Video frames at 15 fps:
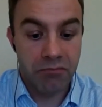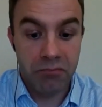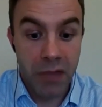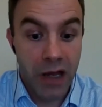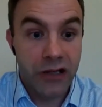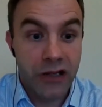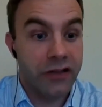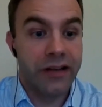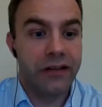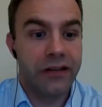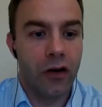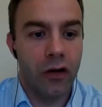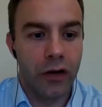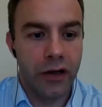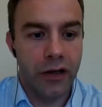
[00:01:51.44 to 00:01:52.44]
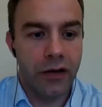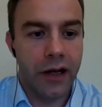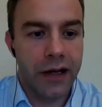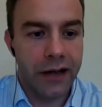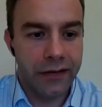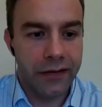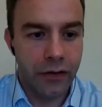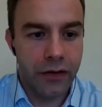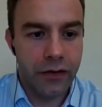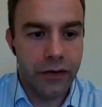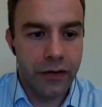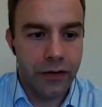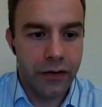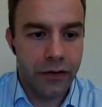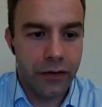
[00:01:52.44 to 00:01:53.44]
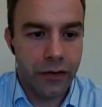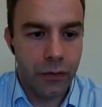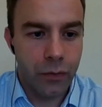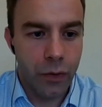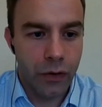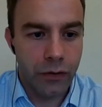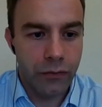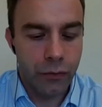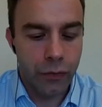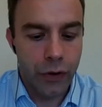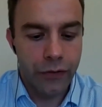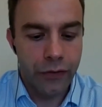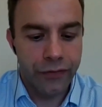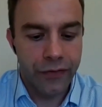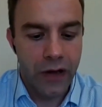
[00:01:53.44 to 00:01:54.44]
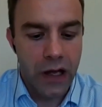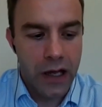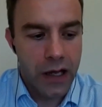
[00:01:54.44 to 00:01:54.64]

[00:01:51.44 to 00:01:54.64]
agencies, all in, I guess, the one roof.